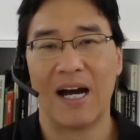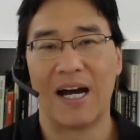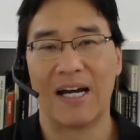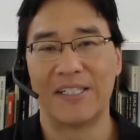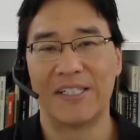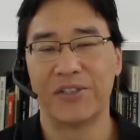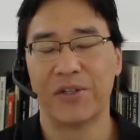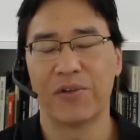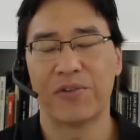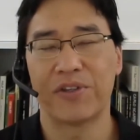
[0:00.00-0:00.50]

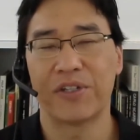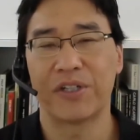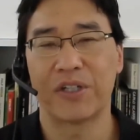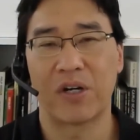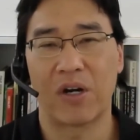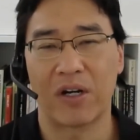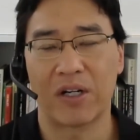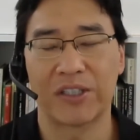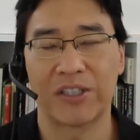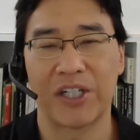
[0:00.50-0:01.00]
I don't think
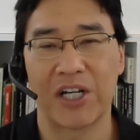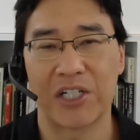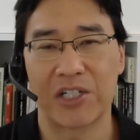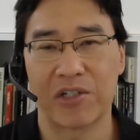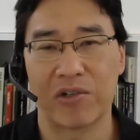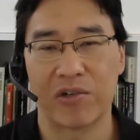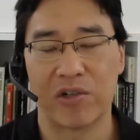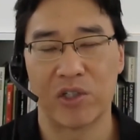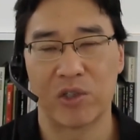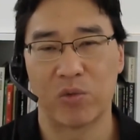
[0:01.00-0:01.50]

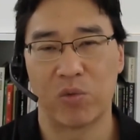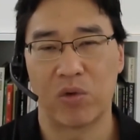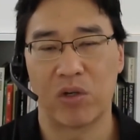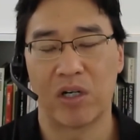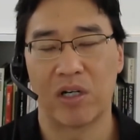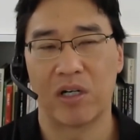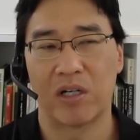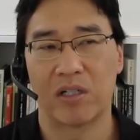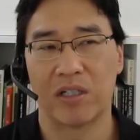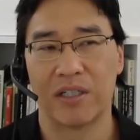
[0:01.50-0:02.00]
architecture is
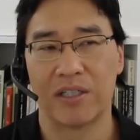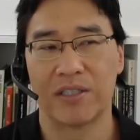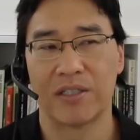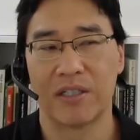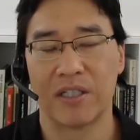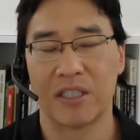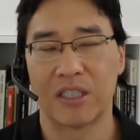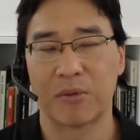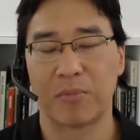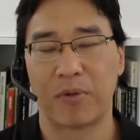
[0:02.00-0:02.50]

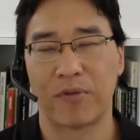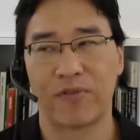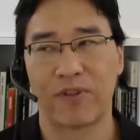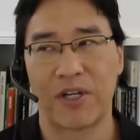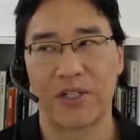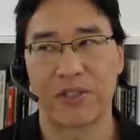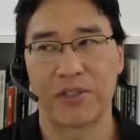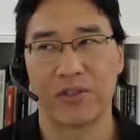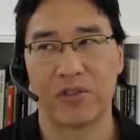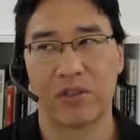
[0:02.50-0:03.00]
a
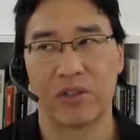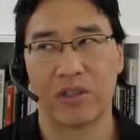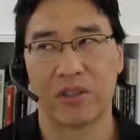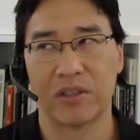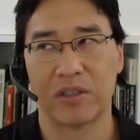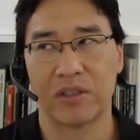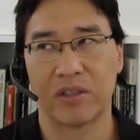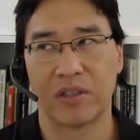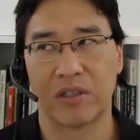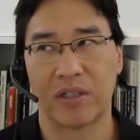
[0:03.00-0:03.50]
profession
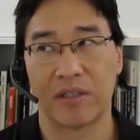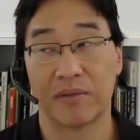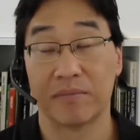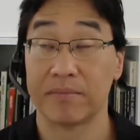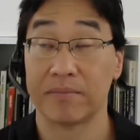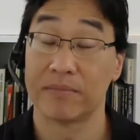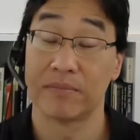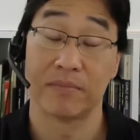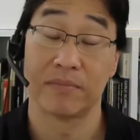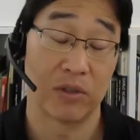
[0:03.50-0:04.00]
or
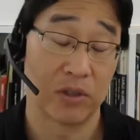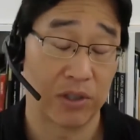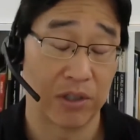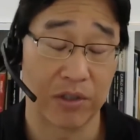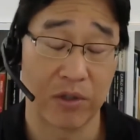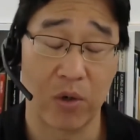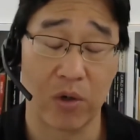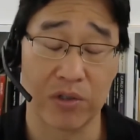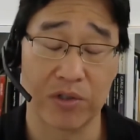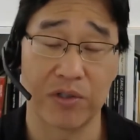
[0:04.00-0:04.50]
a
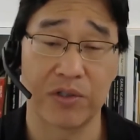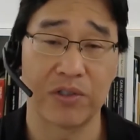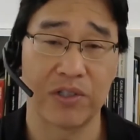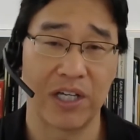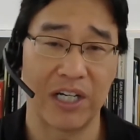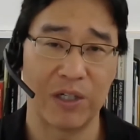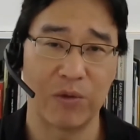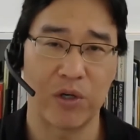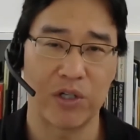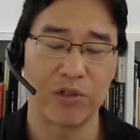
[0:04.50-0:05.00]
course of
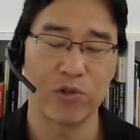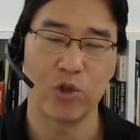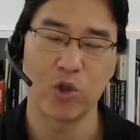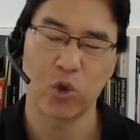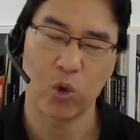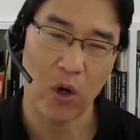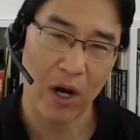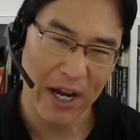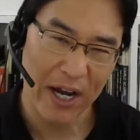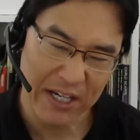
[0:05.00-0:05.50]
study where you
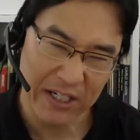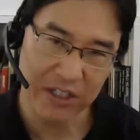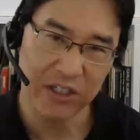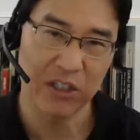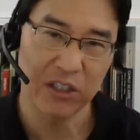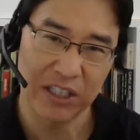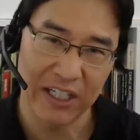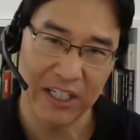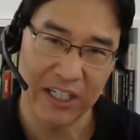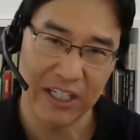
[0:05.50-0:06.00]

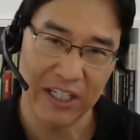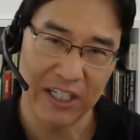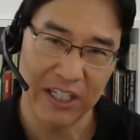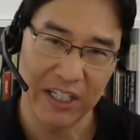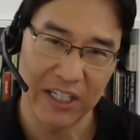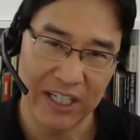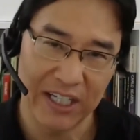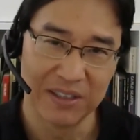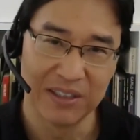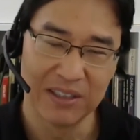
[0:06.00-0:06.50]
triangulate
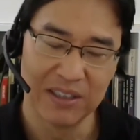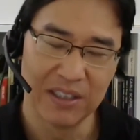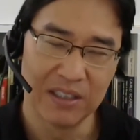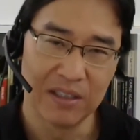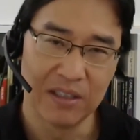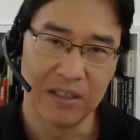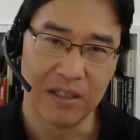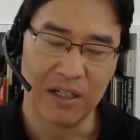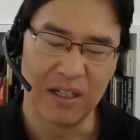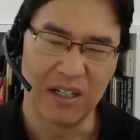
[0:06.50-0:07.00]

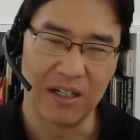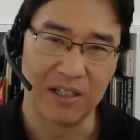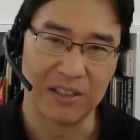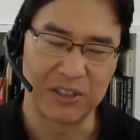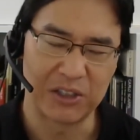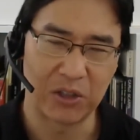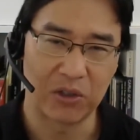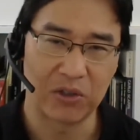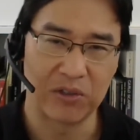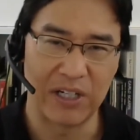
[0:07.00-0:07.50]

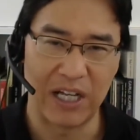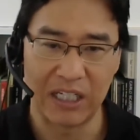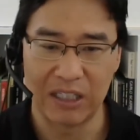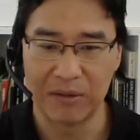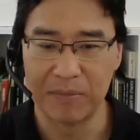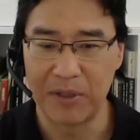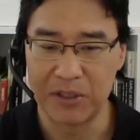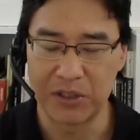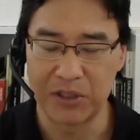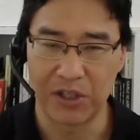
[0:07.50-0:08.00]
certain
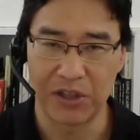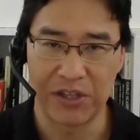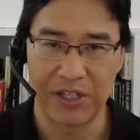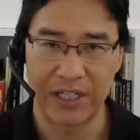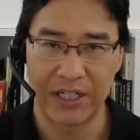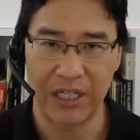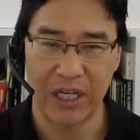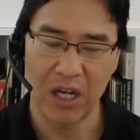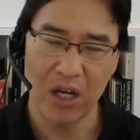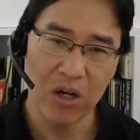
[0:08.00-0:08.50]
elements and
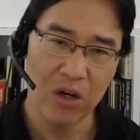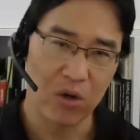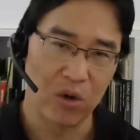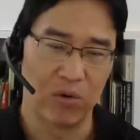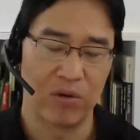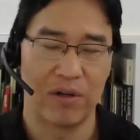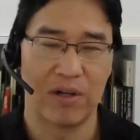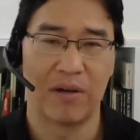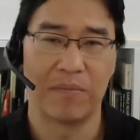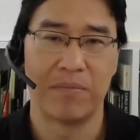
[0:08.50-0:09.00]
think,
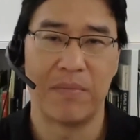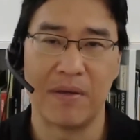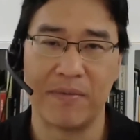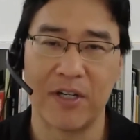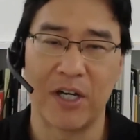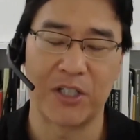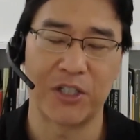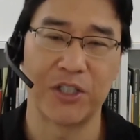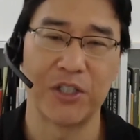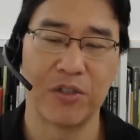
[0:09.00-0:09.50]
oh, maybe
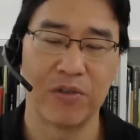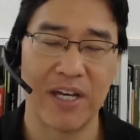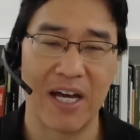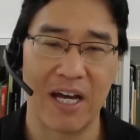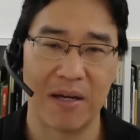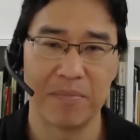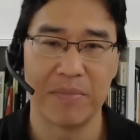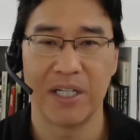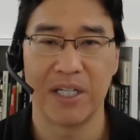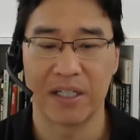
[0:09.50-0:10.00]
I should do
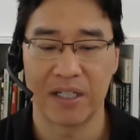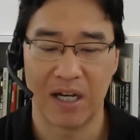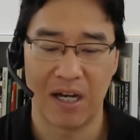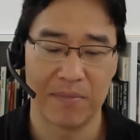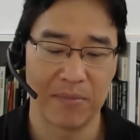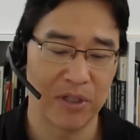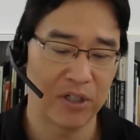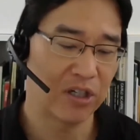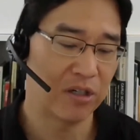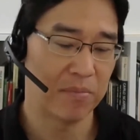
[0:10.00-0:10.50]
that. Meaning,
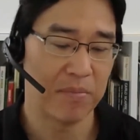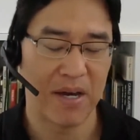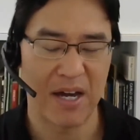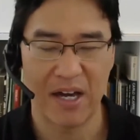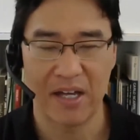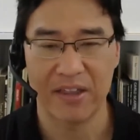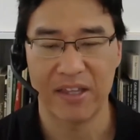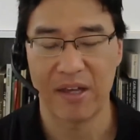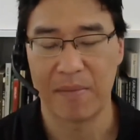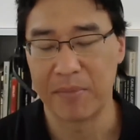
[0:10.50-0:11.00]
I'm good at
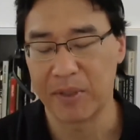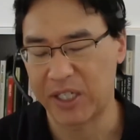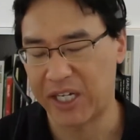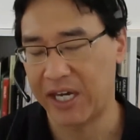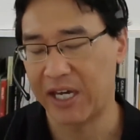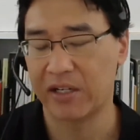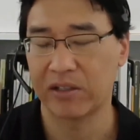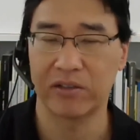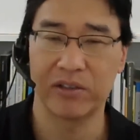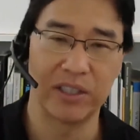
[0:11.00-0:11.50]
math, I'm
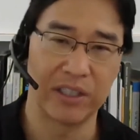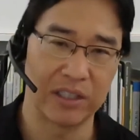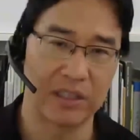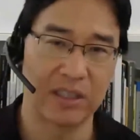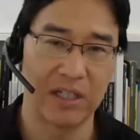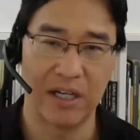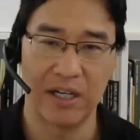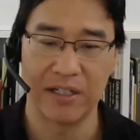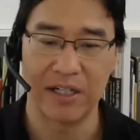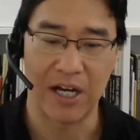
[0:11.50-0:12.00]
mechanically
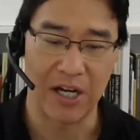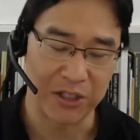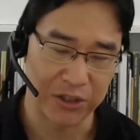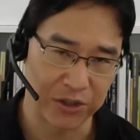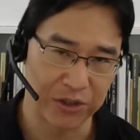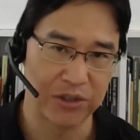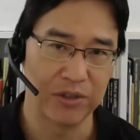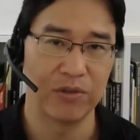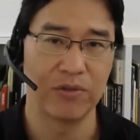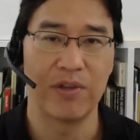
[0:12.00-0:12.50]
inclined, I
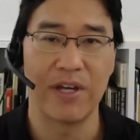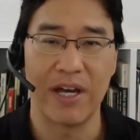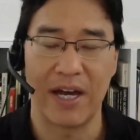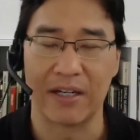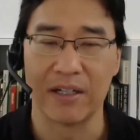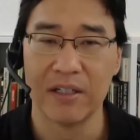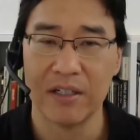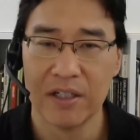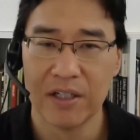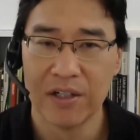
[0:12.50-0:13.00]
should do
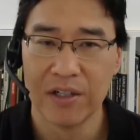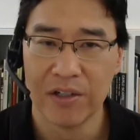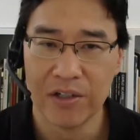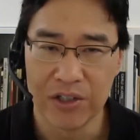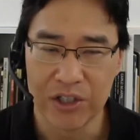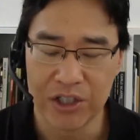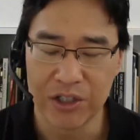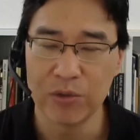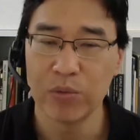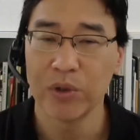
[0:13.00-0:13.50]
that.
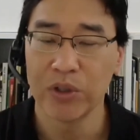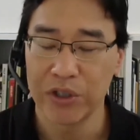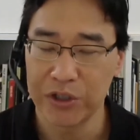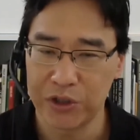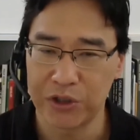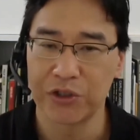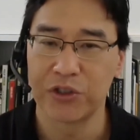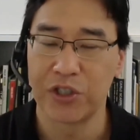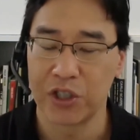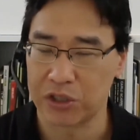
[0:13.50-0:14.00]
Yeah. You really
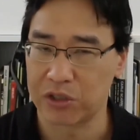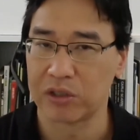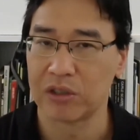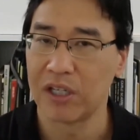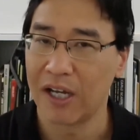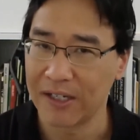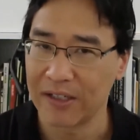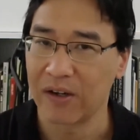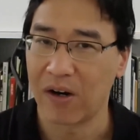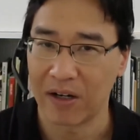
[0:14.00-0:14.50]
should just
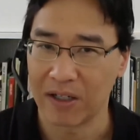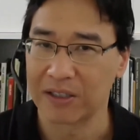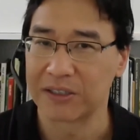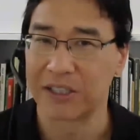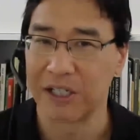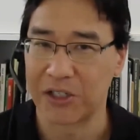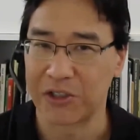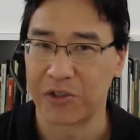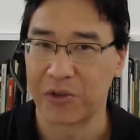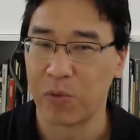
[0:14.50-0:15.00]
like
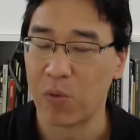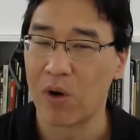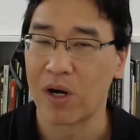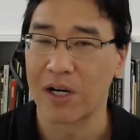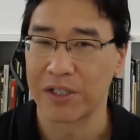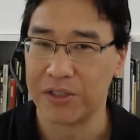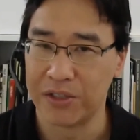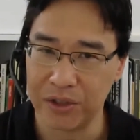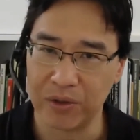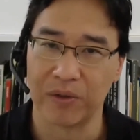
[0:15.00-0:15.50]
architecture and want
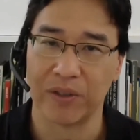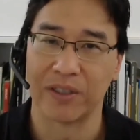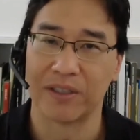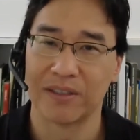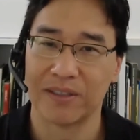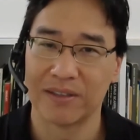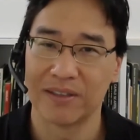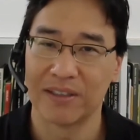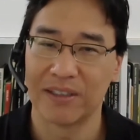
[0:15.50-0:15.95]
to do it.